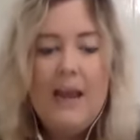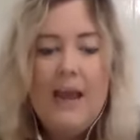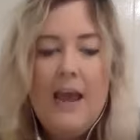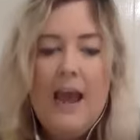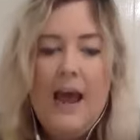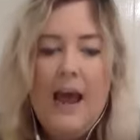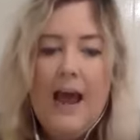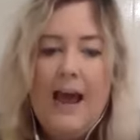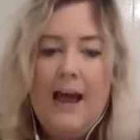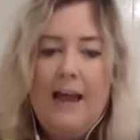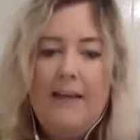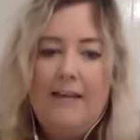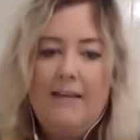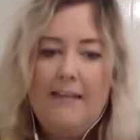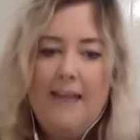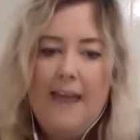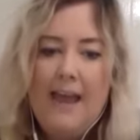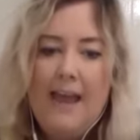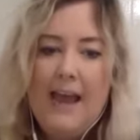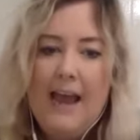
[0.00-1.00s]
And
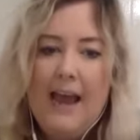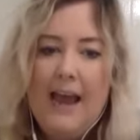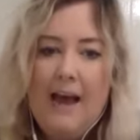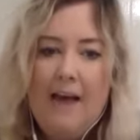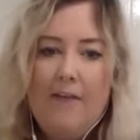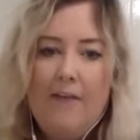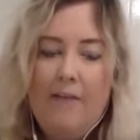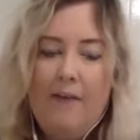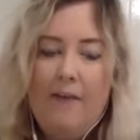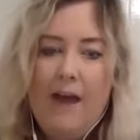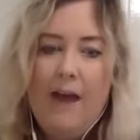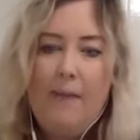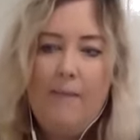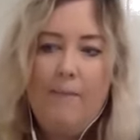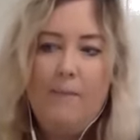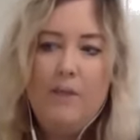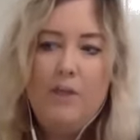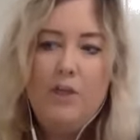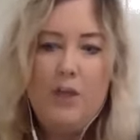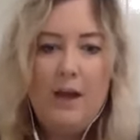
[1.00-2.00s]
they have,
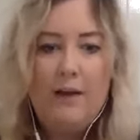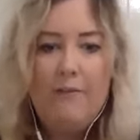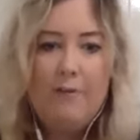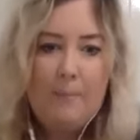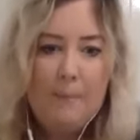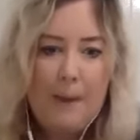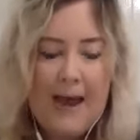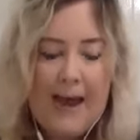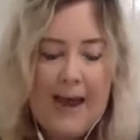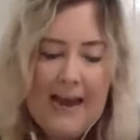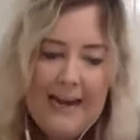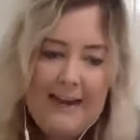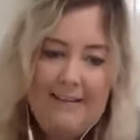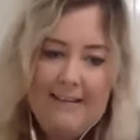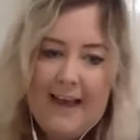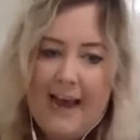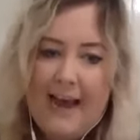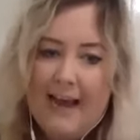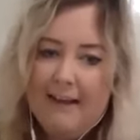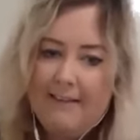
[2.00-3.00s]
you do have to pay
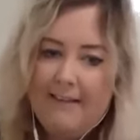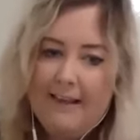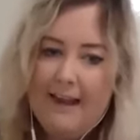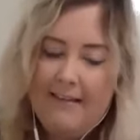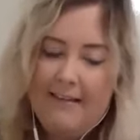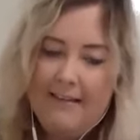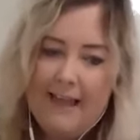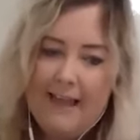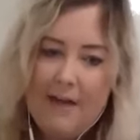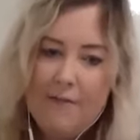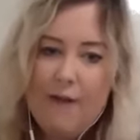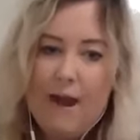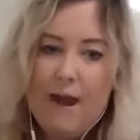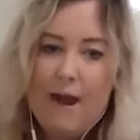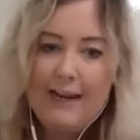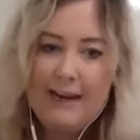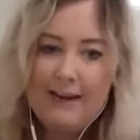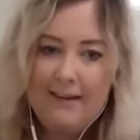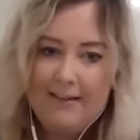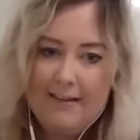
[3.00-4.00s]
to access their
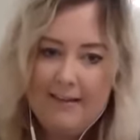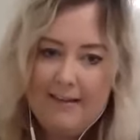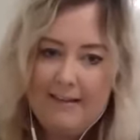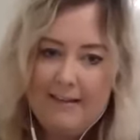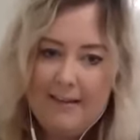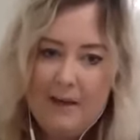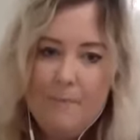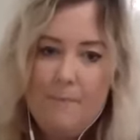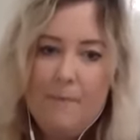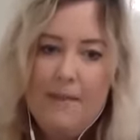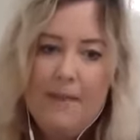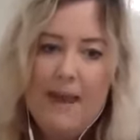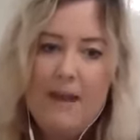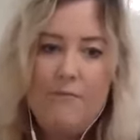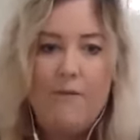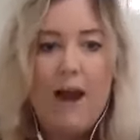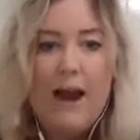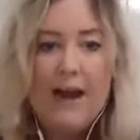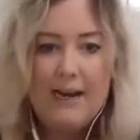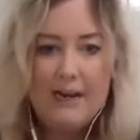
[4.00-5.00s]
ranking system, but they
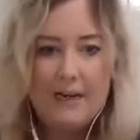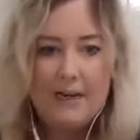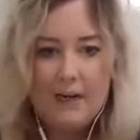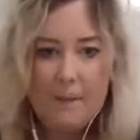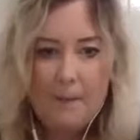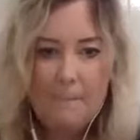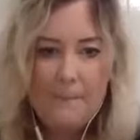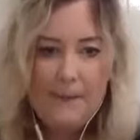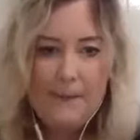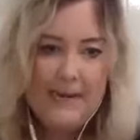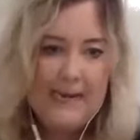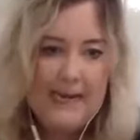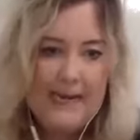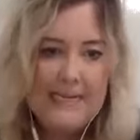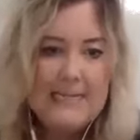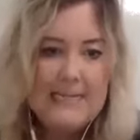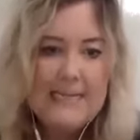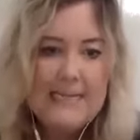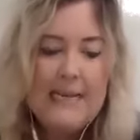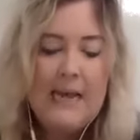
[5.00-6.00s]
rank
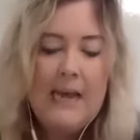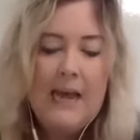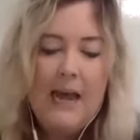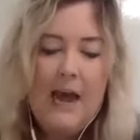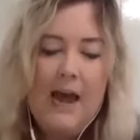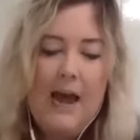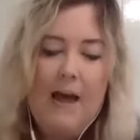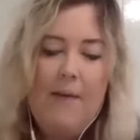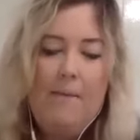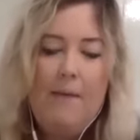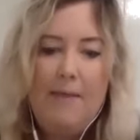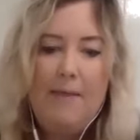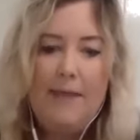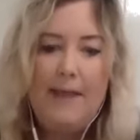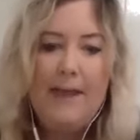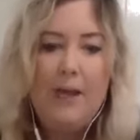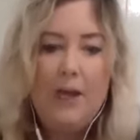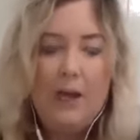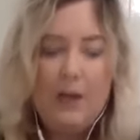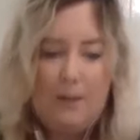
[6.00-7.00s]
companies and
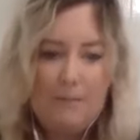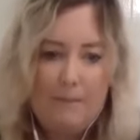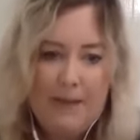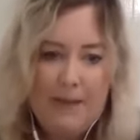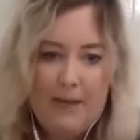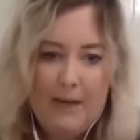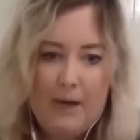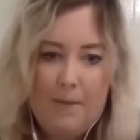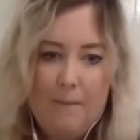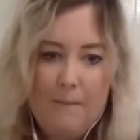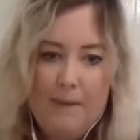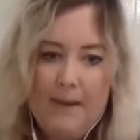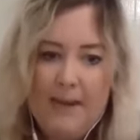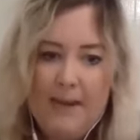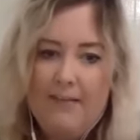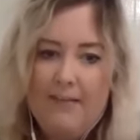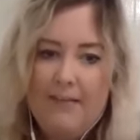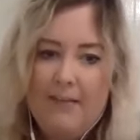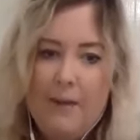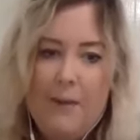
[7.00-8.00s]
they look at bigger
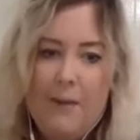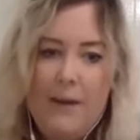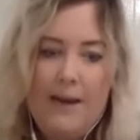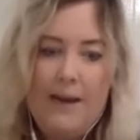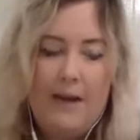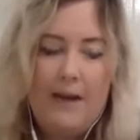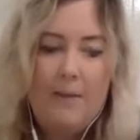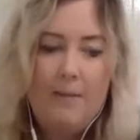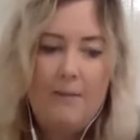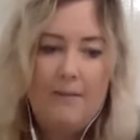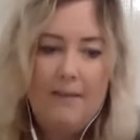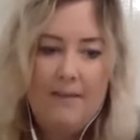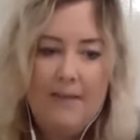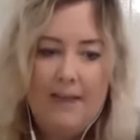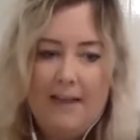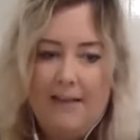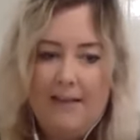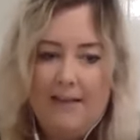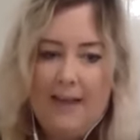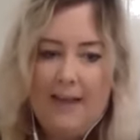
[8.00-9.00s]
companies. So when it comes to
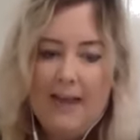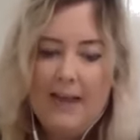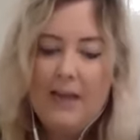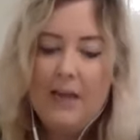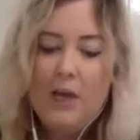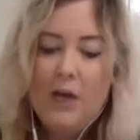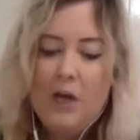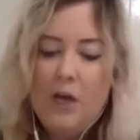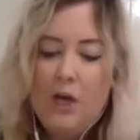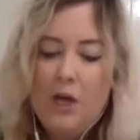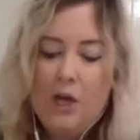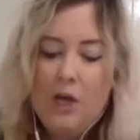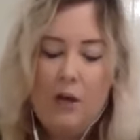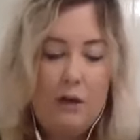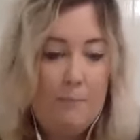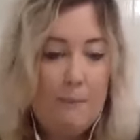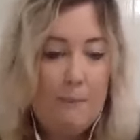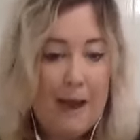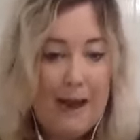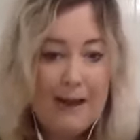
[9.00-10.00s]
things like who
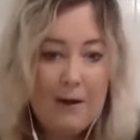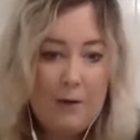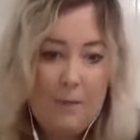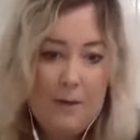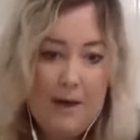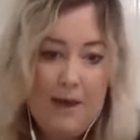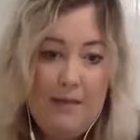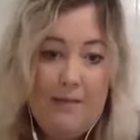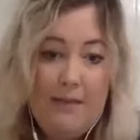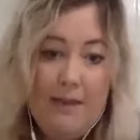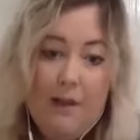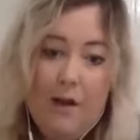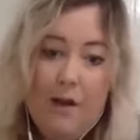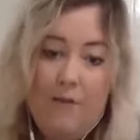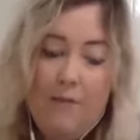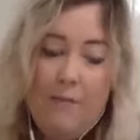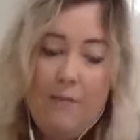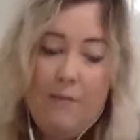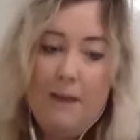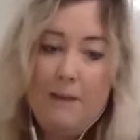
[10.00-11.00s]
you bank with, a lot
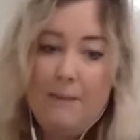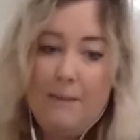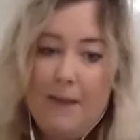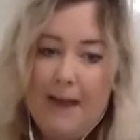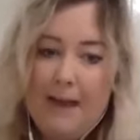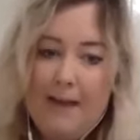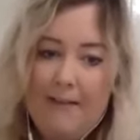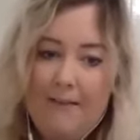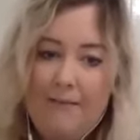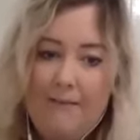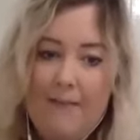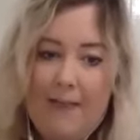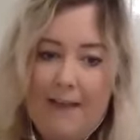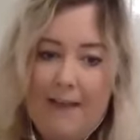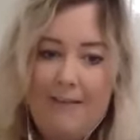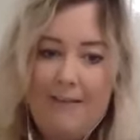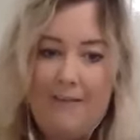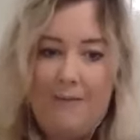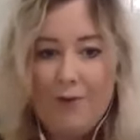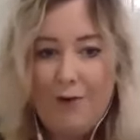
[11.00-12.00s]
of the big banks
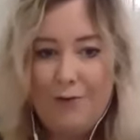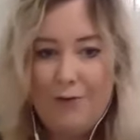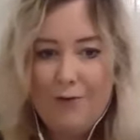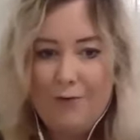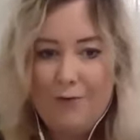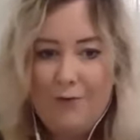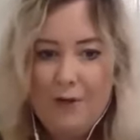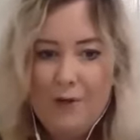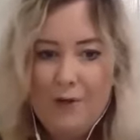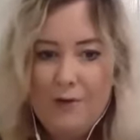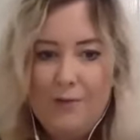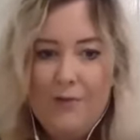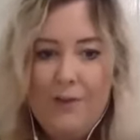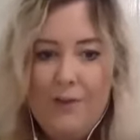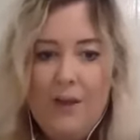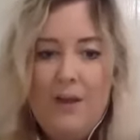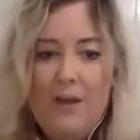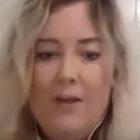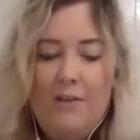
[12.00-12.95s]
invest in fossil fuels.